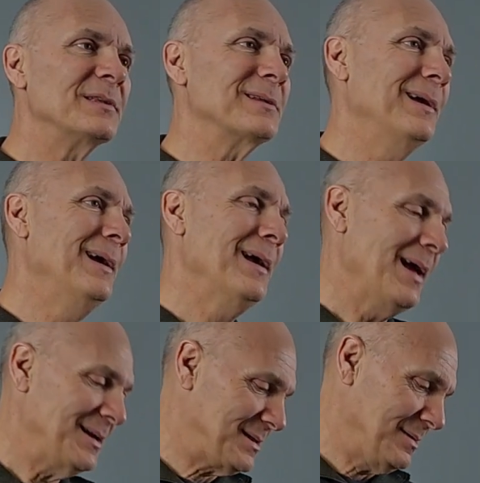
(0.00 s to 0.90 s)
It's
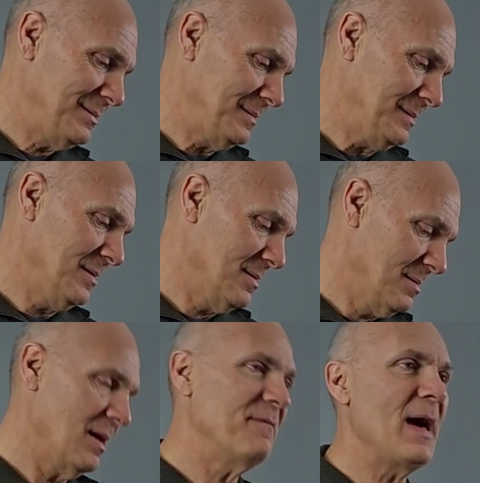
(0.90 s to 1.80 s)
it's
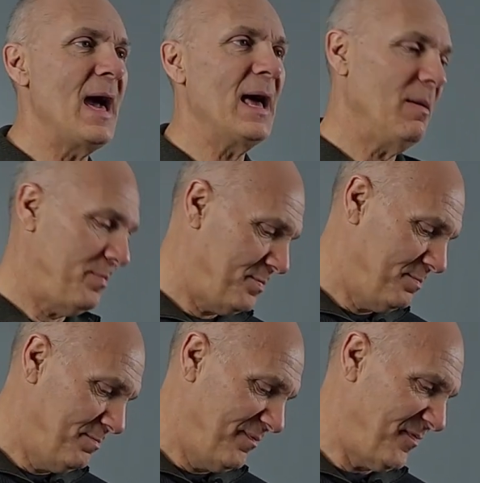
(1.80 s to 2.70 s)
if I had a
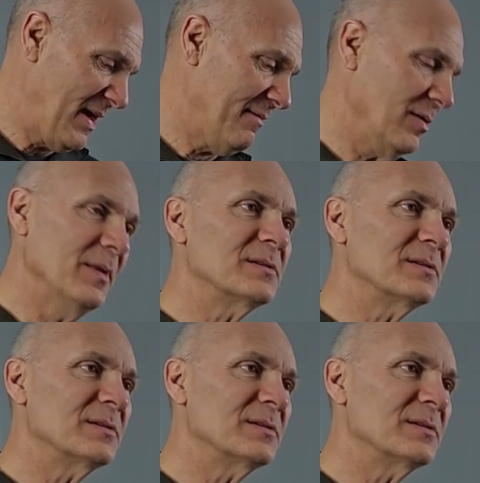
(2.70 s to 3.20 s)
favorite.